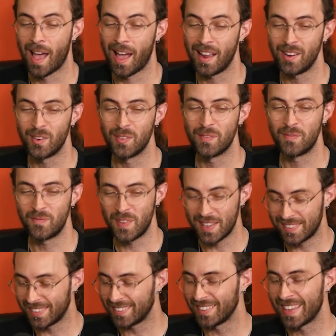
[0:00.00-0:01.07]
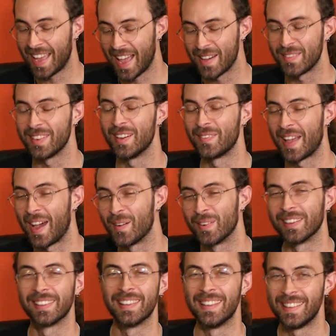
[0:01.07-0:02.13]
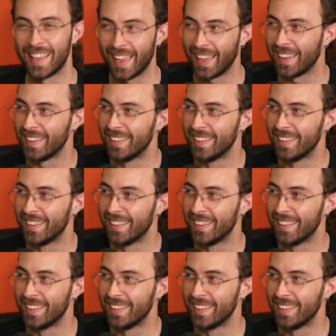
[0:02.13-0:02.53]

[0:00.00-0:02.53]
I don't physically have enough hours in the day.